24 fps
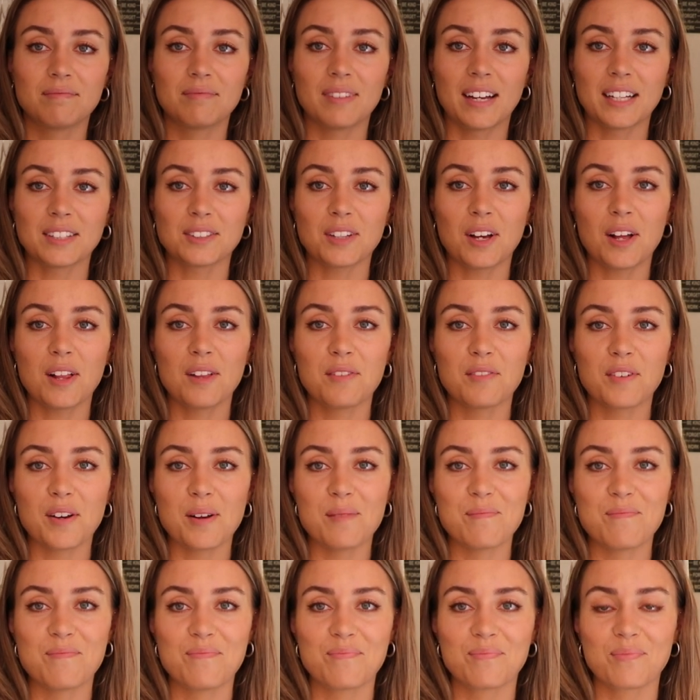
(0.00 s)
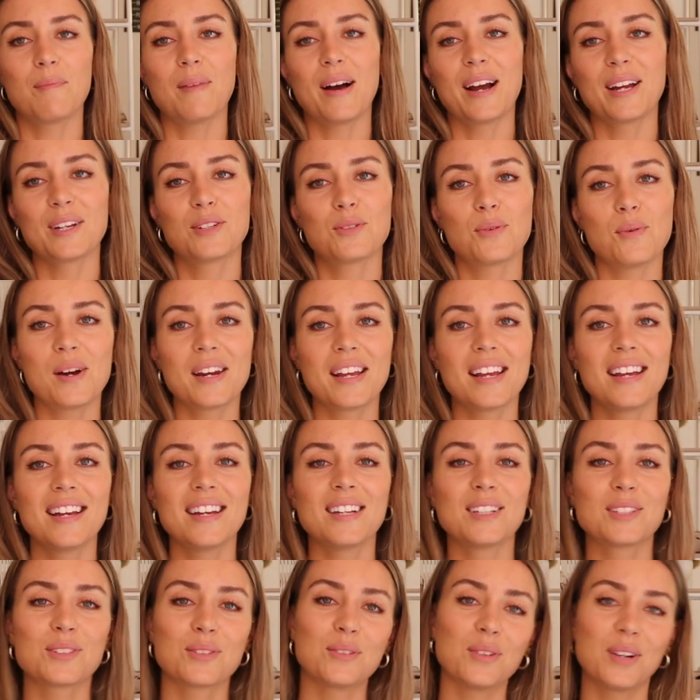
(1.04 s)
That's all of them. My
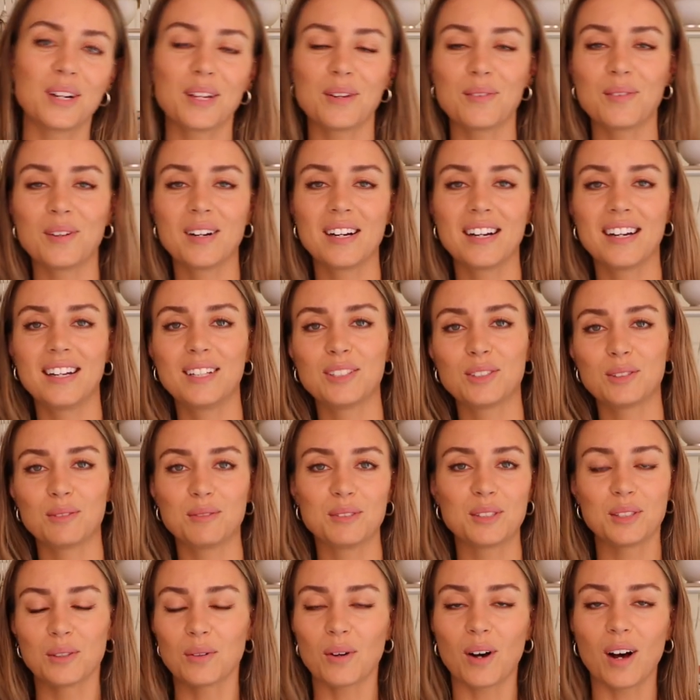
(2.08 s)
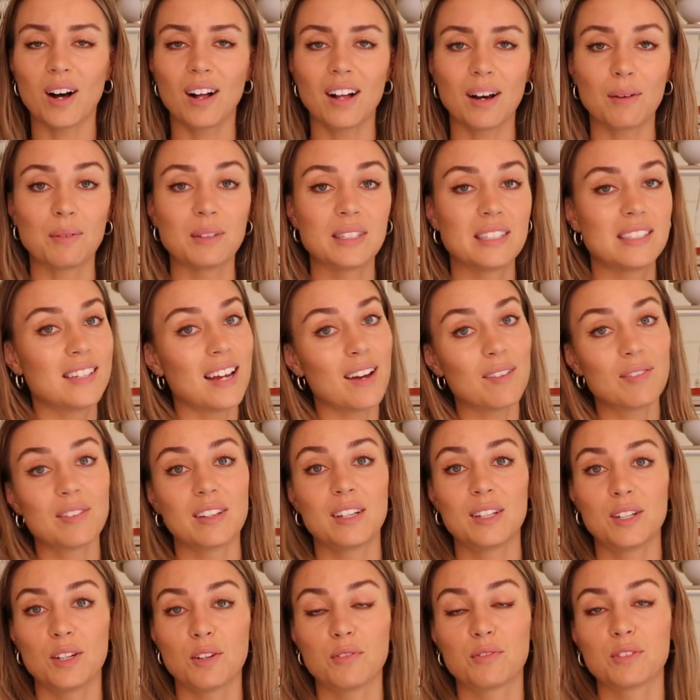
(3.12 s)
2021 swimsuit haul. I was
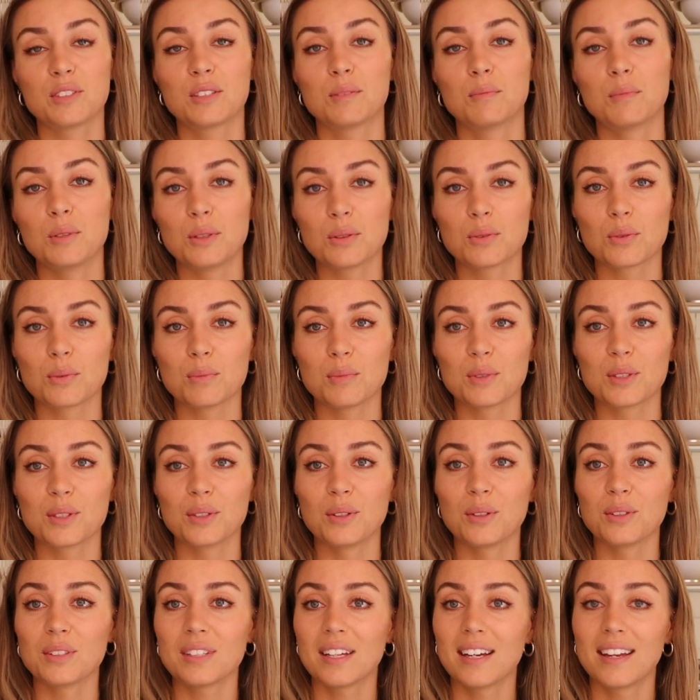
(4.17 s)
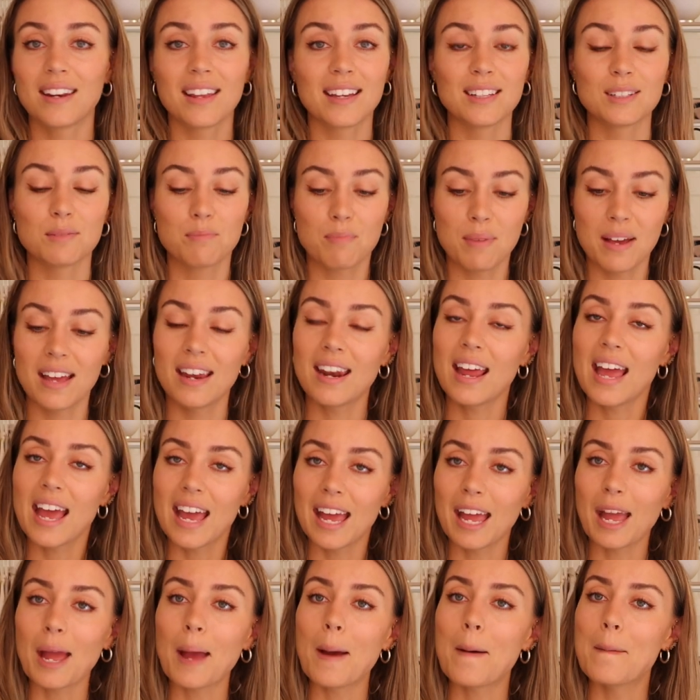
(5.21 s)
definitely due for some new swimsuits. It has been
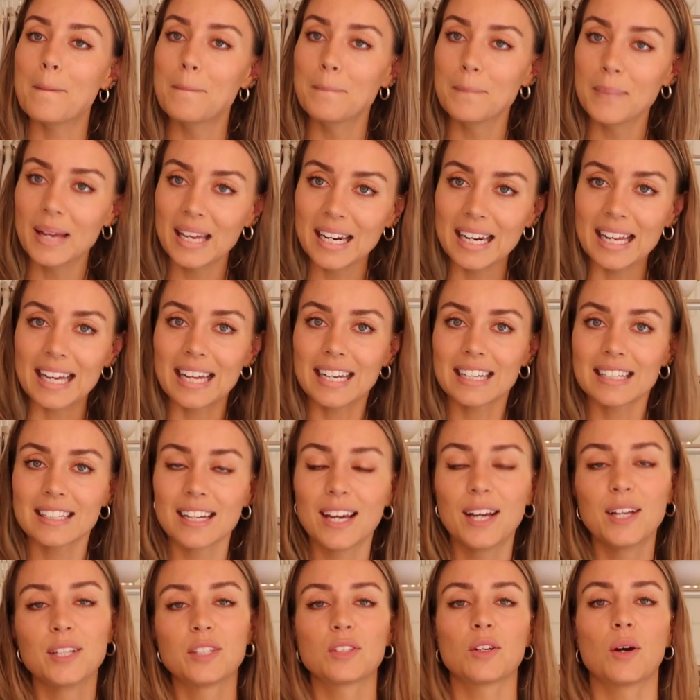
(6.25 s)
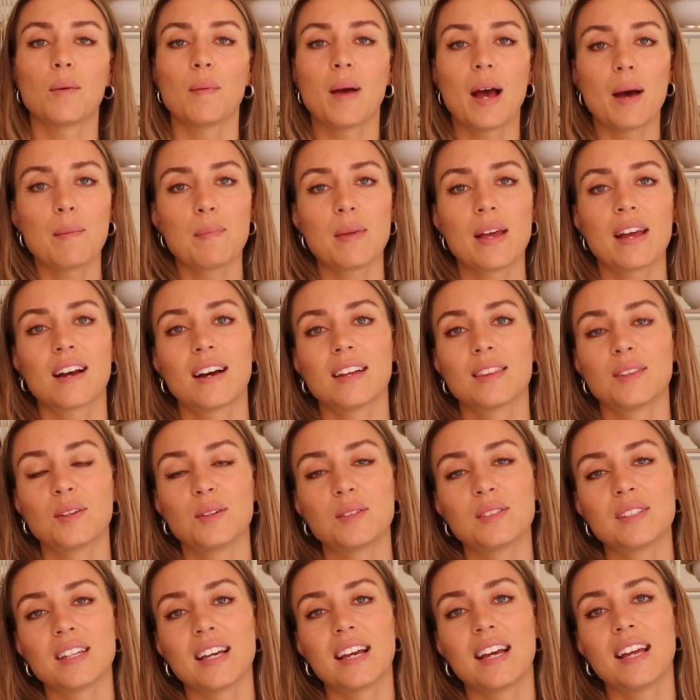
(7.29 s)
a minute, so I'm happy I got
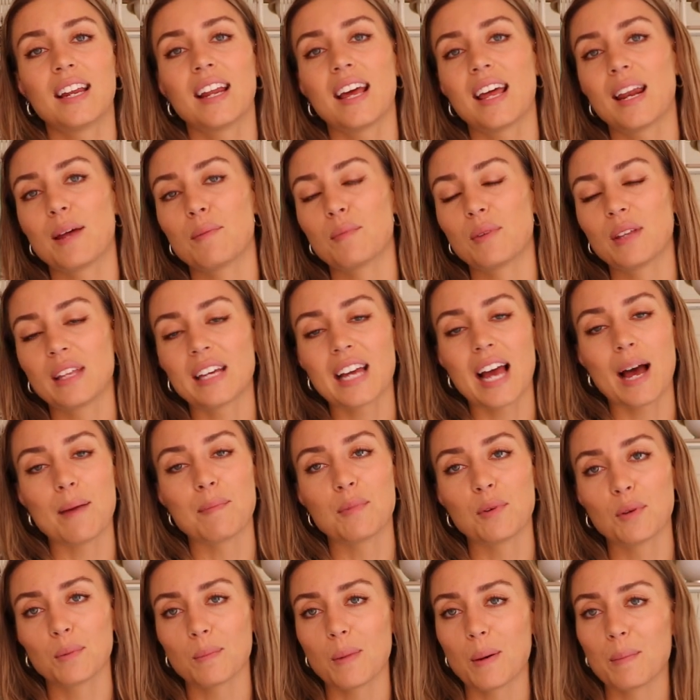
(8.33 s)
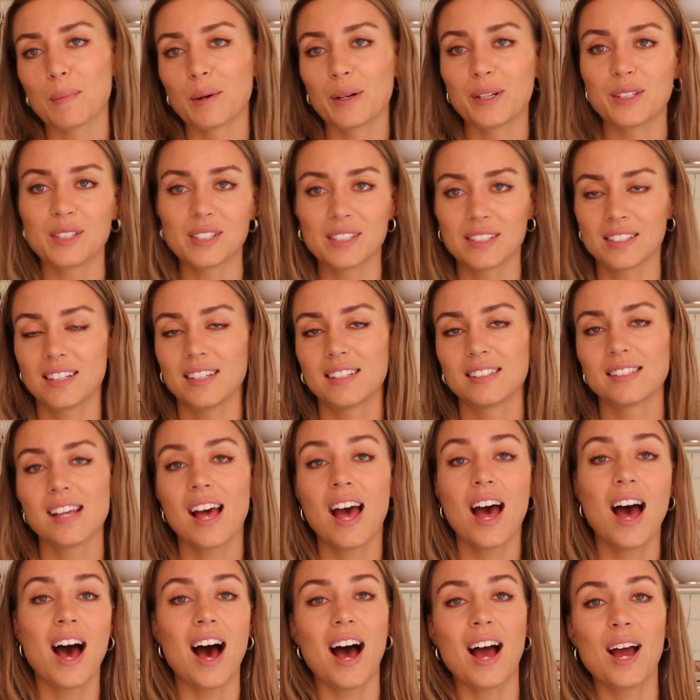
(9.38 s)
those in and I'm really happy with my purchases.
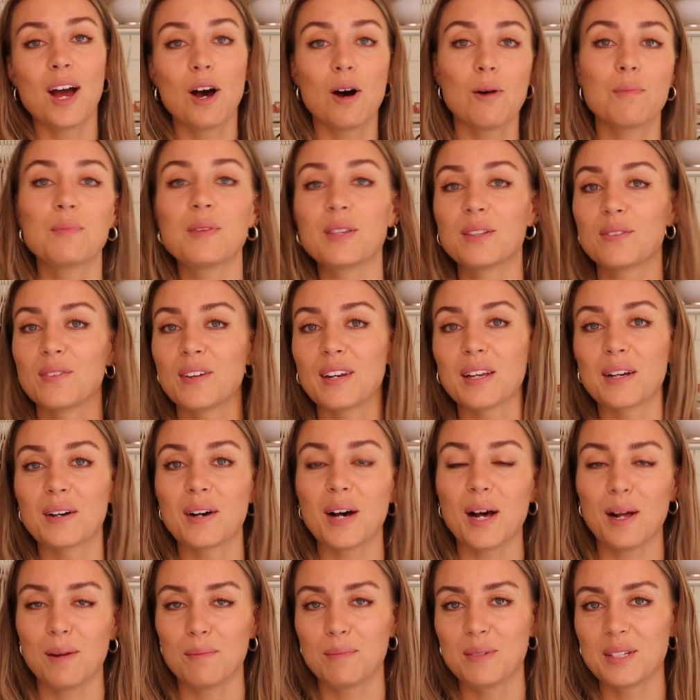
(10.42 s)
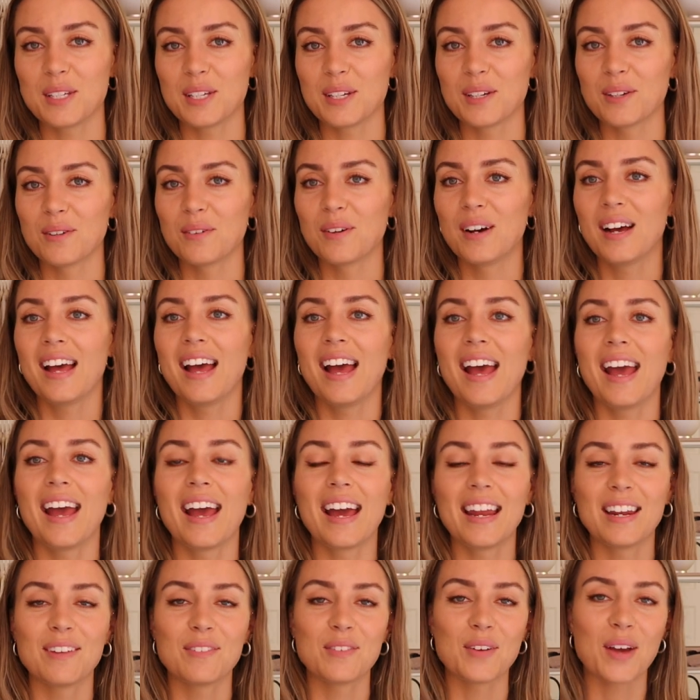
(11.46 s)
I hope this video helped you.
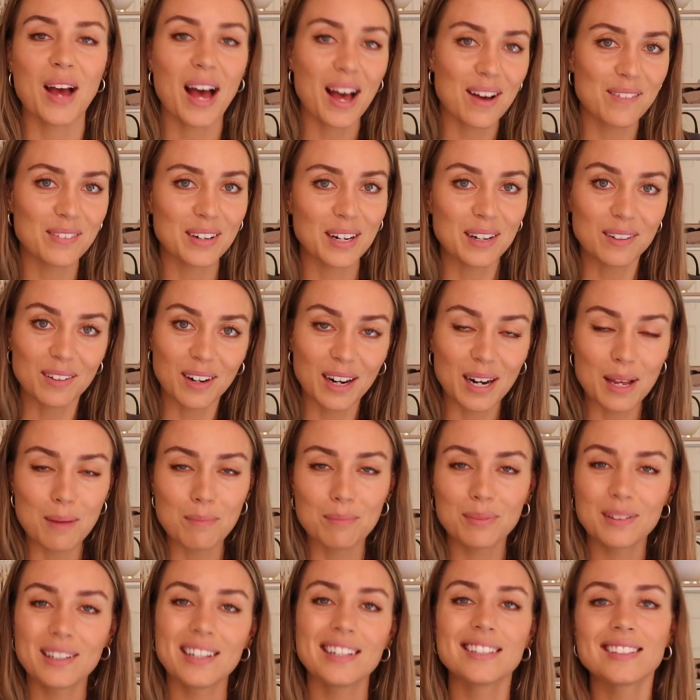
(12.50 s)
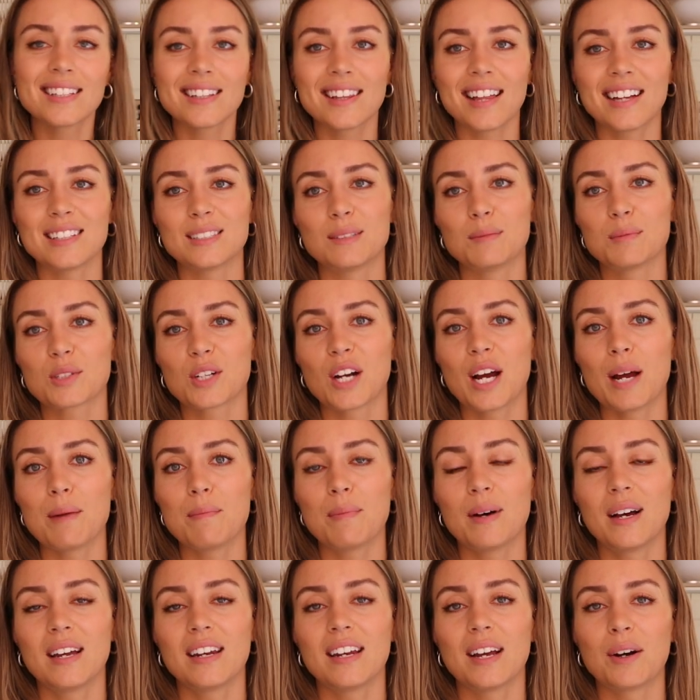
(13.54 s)
And if you haven't already, please hit that subscribe
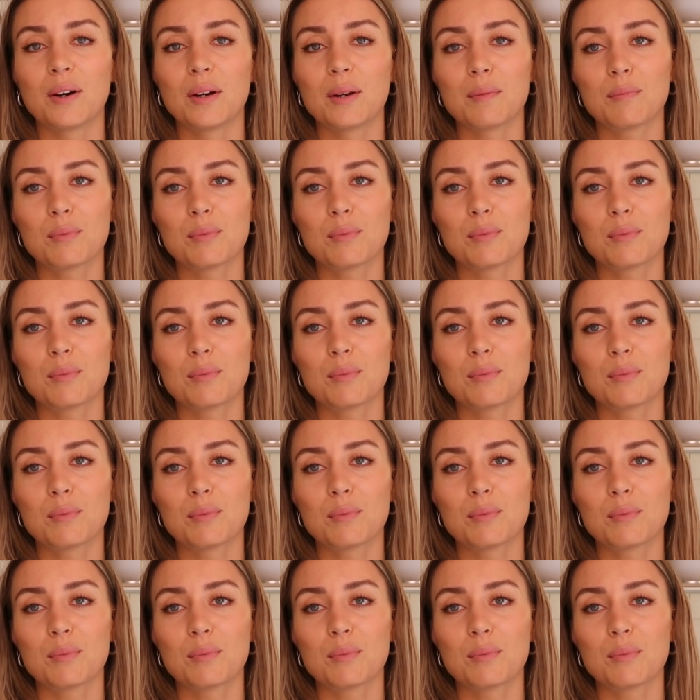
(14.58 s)
button. I would